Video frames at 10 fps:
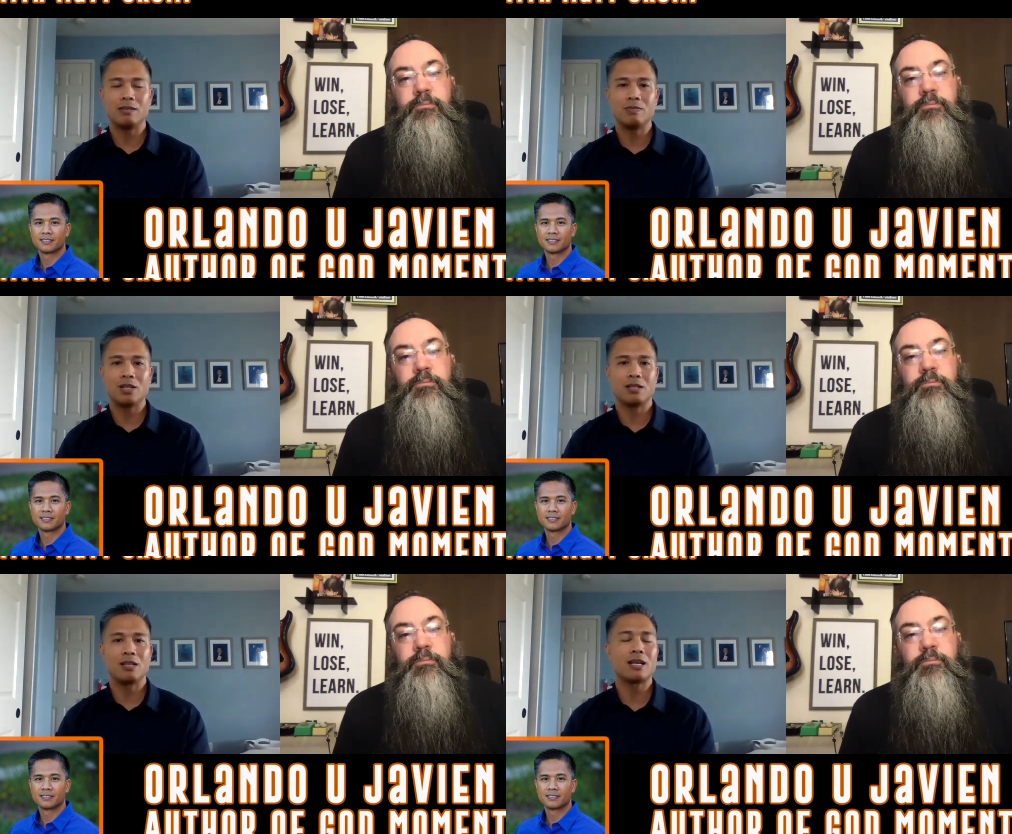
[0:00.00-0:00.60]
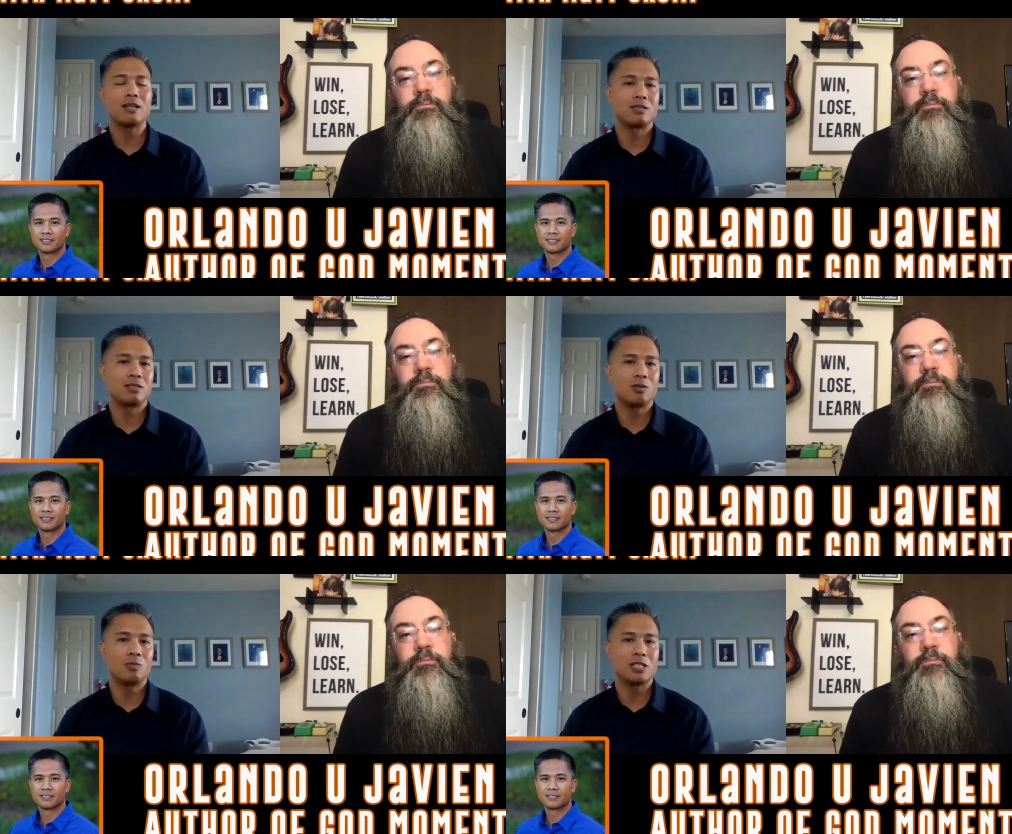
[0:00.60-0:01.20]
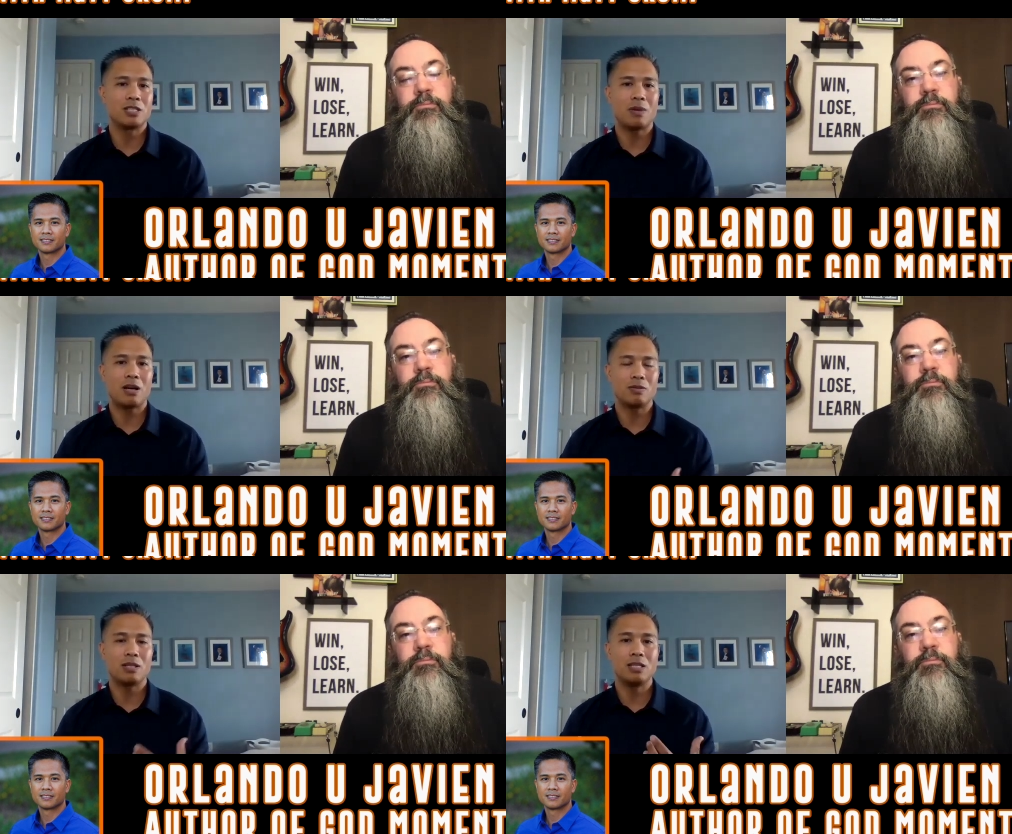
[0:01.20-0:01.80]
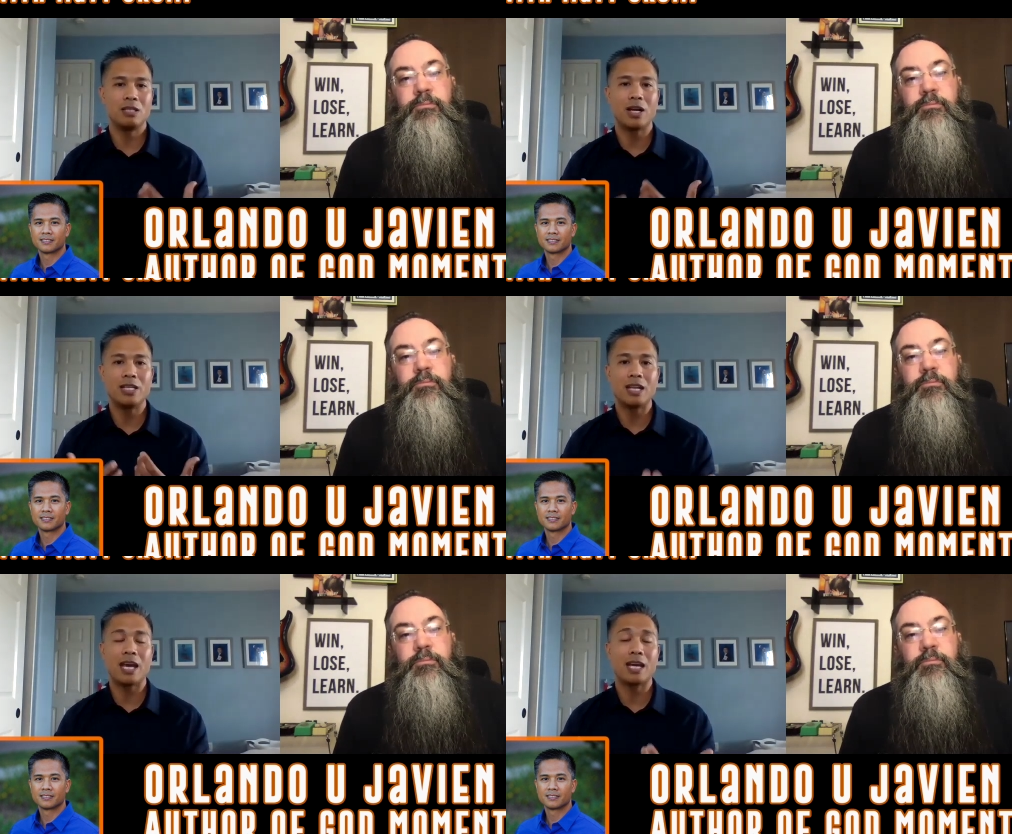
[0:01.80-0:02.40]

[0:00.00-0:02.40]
Speaker 1: Not so much about, I need a